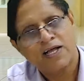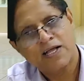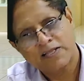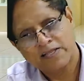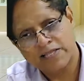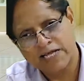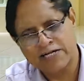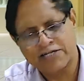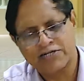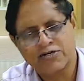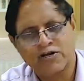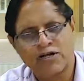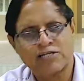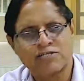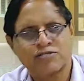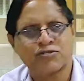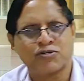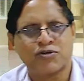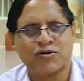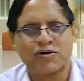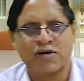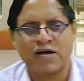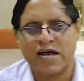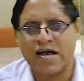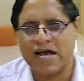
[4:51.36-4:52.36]
That
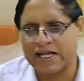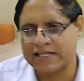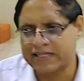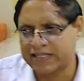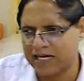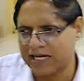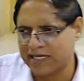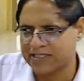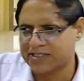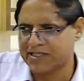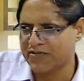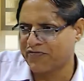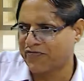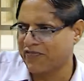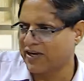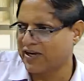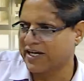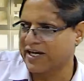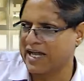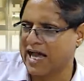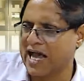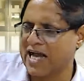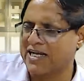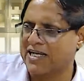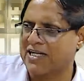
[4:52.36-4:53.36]
also, that different
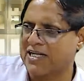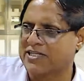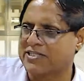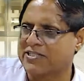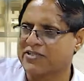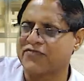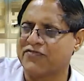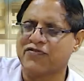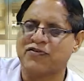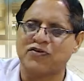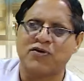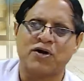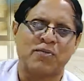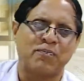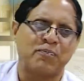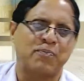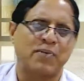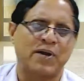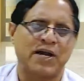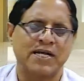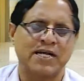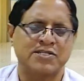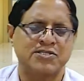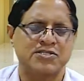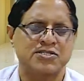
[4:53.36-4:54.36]
angles if you
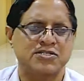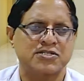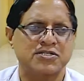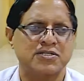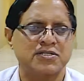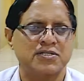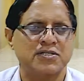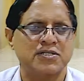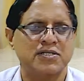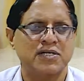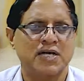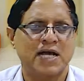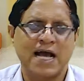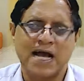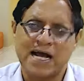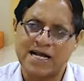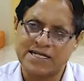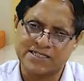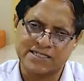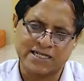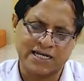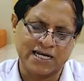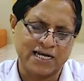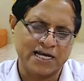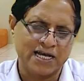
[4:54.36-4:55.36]
appraise.
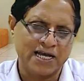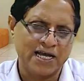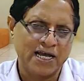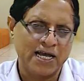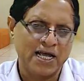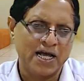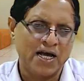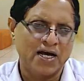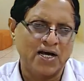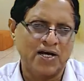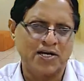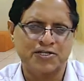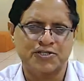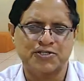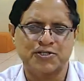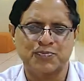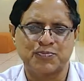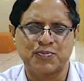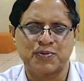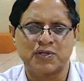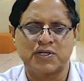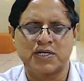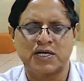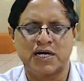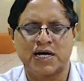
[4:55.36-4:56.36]
As a
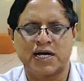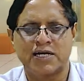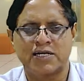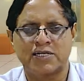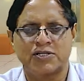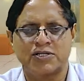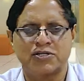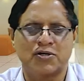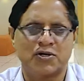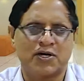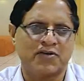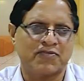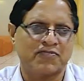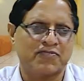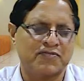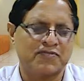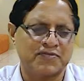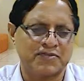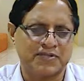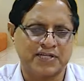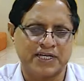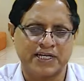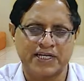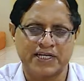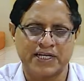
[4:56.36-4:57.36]
entrepreneur, your
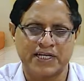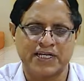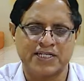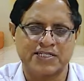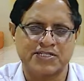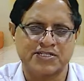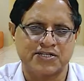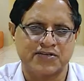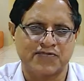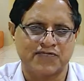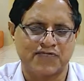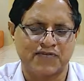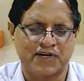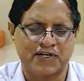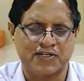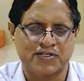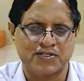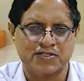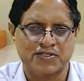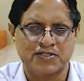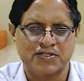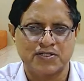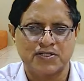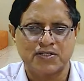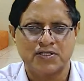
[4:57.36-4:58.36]
thinking is
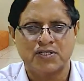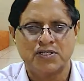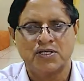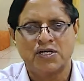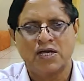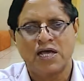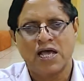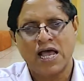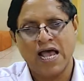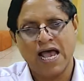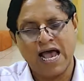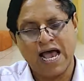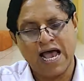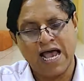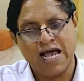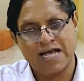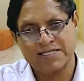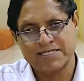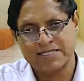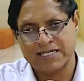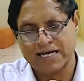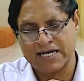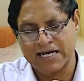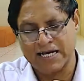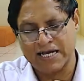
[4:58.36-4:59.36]
different.
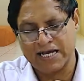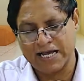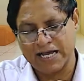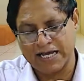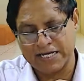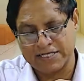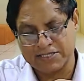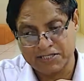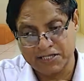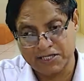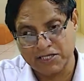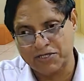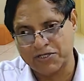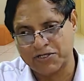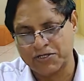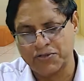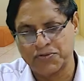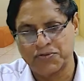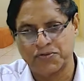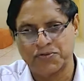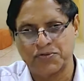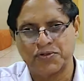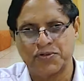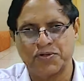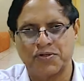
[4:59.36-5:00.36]
As a
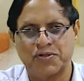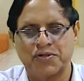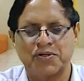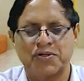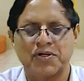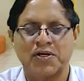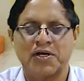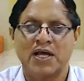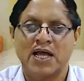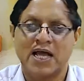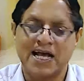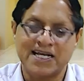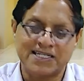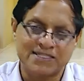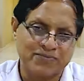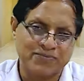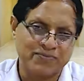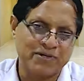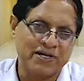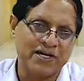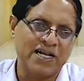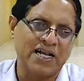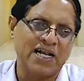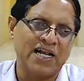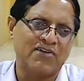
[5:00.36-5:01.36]
executive as a
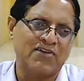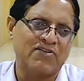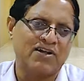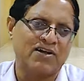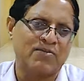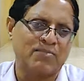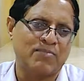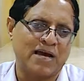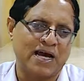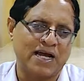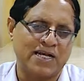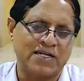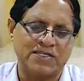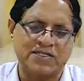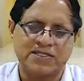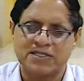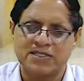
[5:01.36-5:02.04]
middle level man,